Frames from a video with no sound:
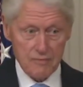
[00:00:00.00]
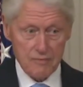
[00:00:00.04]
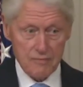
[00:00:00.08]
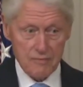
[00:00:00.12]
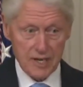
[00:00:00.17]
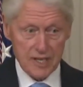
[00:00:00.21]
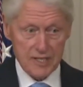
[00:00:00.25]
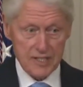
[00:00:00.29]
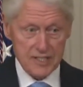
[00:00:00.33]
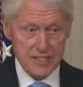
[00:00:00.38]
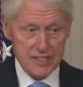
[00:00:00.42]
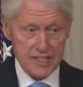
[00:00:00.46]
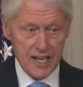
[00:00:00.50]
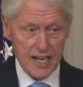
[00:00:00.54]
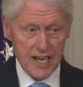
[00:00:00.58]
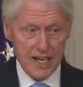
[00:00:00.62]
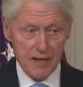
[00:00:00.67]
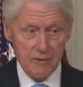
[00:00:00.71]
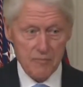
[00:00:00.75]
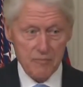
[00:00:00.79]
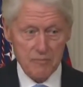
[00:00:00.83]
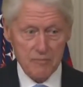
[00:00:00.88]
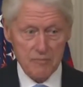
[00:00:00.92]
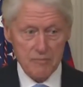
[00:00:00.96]
By the
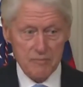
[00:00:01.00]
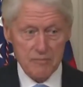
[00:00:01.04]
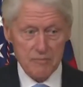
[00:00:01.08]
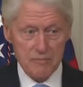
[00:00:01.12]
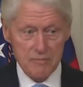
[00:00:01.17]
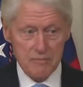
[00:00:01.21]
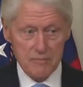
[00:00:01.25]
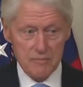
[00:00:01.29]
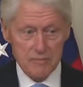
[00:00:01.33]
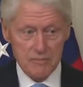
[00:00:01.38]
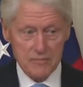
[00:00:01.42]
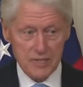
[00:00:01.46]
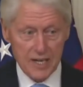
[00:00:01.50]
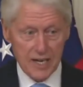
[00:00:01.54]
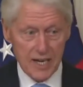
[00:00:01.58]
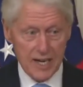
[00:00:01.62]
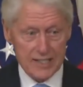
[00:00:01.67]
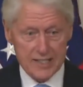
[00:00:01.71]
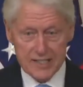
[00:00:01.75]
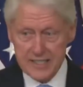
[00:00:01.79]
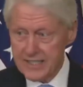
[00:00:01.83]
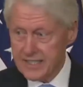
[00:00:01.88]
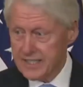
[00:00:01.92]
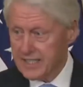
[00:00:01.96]
time the
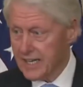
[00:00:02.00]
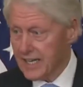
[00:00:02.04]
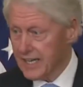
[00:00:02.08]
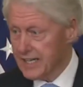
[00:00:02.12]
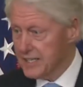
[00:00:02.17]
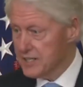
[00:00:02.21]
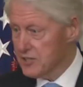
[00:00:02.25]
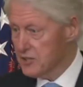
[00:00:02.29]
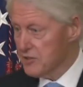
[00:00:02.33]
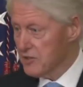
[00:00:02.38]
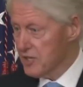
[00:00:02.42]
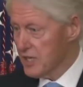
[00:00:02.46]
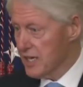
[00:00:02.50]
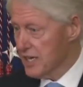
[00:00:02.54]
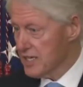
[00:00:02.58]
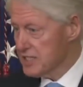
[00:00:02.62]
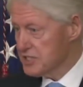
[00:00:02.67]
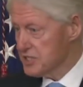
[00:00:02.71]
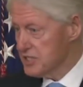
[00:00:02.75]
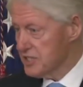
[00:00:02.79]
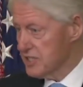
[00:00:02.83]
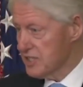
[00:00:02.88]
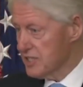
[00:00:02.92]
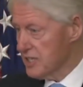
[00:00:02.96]
1992
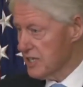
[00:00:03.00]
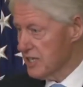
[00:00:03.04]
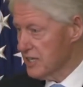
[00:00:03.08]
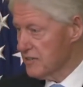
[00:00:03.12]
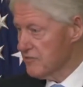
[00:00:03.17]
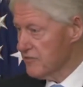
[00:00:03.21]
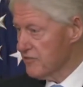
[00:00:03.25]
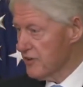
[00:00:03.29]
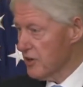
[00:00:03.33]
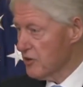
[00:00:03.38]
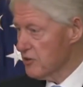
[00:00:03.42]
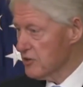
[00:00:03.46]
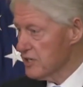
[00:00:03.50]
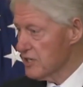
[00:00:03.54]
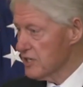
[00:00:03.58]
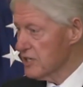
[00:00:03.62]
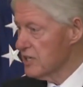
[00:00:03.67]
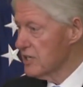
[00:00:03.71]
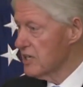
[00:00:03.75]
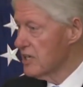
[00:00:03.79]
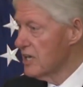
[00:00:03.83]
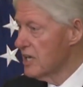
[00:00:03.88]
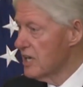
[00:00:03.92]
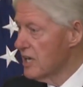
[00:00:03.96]
election
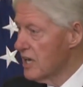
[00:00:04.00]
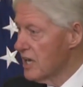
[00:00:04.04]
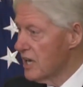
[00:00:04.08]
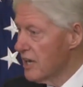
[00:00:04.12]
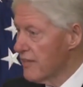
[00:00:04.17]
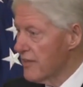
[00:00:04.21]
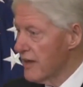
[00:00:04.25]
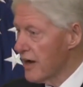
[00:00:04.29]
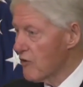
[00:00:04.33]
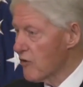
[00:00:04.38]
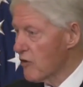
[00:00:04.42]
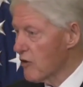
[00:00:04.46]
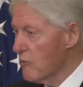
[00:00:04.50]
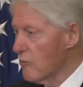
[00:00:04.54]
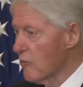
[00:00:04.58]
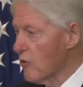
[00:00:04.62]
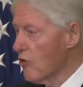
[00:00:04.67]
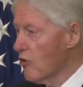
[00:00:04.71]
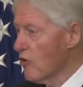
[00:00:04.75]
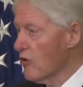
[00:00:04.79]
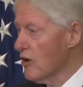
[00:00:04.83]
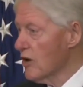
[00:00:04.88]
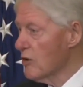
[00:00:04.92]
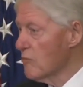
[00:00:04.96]
unfolded, there were
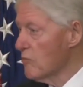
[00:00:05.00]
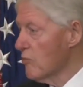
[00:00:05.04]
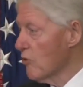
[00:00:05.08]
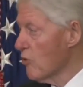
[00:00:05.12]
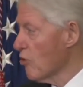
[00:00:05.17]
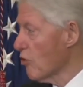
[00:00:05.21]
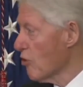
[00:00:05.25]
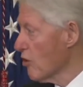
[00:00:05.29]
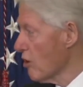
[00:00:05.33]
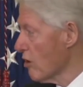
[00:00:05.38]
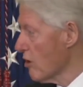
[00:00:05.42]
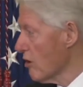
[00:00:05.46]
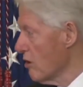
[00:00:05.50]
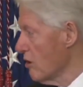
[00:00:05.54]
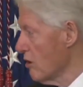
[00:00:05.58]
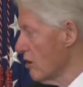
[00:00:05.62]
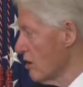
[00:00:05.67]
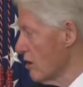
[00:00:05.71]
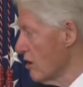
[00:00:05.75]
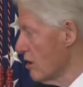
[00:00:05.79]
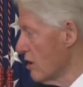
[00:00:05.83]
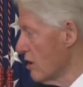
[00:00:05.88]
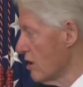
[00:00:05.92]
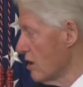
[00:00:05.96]
more and more
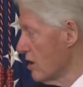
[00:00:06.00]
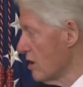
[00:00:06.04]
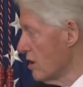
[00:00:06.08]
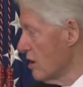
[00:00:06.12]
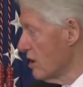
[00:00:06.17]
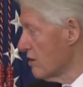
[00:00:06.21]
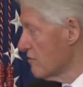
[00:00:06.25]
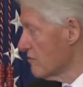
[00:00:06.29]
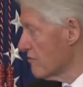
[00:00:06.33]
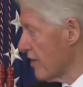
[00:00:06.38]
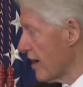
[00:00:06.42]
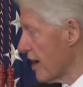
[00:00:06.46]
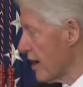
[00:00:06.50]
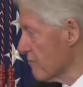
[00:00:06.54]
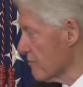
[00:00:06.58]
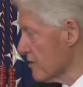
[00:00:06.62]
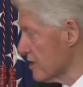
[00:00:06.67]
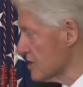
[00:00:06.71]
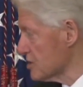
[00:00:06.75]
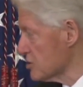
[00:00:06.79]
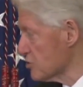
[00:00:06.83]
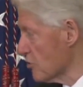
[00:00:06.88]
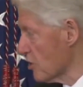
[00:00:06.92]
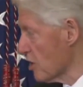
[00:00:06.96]

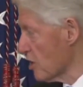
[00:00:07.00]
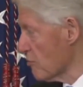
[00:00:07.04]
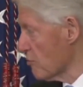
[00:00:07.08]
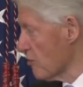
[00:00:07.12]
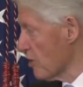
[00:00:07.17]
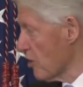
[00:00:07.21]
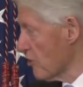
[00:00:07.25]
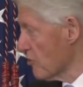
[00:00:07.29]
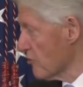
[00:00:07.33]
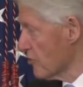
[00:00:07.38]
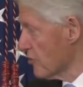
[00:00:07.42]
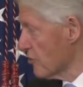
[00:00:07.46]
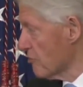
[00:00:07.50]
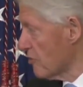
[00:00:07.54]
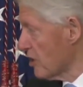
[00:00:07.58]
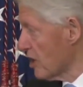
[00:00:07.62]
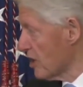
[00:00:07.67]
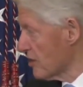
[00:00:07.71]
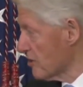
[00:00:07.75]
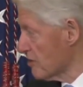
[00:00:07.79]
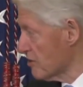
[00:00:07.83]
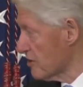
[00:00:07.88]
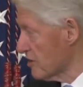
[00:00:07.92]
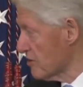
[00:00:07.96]
families where both the
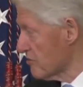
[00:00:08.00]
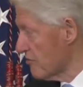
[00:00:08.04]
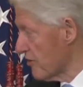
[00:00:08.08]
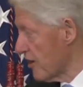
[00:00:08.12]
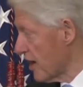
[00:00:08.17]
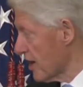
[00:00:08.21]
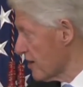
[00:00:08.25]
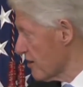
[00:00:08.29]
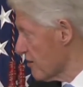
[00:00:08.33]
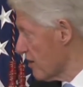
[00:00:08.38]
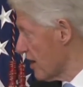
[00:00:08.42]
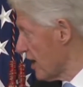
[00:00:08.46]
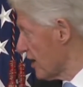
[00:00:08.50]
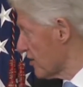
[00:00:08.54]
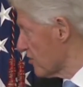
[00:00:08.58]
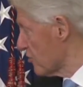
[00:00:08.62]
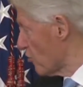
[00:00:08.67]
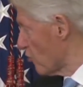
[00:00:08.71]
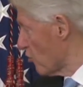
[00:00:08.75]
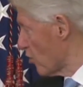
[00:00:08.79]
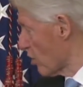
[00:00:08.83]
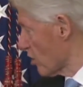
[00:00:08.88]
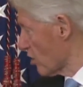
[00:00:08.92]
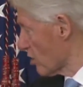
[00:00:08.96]
mother and the father had to
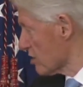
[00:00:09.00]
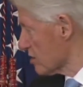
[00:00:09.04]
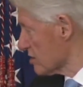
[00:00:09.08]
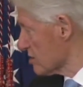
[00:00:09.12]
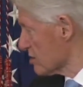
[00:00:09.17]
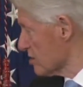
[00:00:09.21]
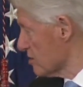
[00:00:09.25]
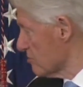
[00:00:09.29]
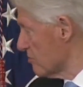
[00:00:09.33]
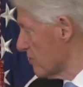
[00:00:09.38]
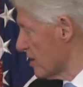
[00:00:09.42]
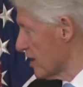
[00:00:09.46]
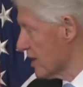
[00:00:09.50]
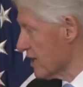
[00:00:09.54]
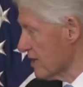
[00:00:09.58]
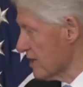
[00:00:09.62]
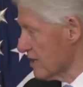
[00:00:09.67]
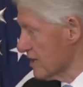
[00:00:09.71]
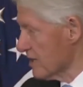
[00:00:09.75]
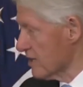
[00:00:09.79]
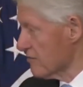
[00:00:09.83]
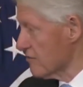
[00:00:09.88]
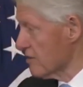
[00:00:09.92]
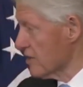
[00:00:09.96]
work to make a
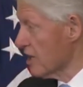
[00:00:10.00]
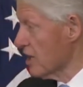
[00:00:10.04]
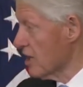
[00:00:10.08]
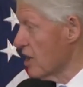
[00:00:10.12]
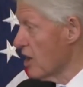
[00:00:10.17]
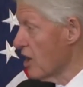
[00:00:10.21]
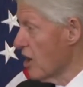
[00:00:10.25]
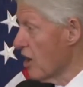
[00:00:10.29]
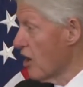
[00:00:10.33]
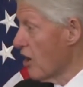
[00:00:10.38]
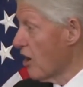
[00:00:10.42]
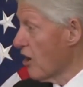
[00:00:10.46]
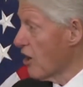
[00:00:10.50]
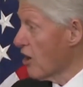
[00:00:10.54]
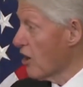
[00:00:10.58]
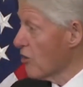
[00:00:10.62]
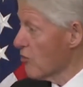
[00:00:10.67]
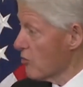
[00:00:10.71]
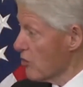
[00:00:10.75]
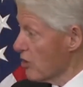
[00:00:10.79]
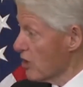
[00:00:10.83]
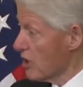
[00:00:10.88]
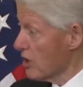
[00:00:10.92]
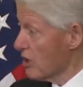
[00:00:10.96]
living, or
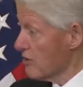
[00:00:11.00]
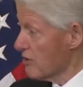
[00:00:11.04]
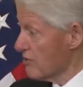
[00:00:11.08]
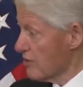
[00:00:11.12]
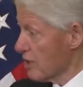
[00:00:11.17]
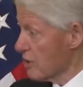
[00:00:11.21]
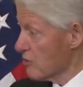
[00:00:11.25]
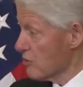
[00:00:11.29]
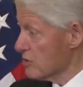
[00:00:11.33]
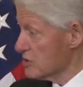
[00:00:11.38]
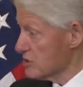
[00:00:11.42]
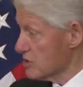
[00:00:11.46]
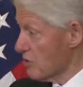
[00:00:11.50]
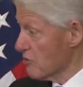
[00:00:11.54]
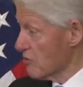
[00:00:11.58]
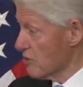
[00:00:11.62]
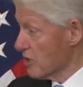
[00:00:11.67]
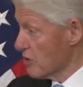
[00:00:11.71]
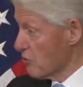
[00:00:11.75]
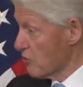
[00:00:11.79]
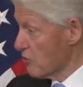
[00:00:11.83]
where there was only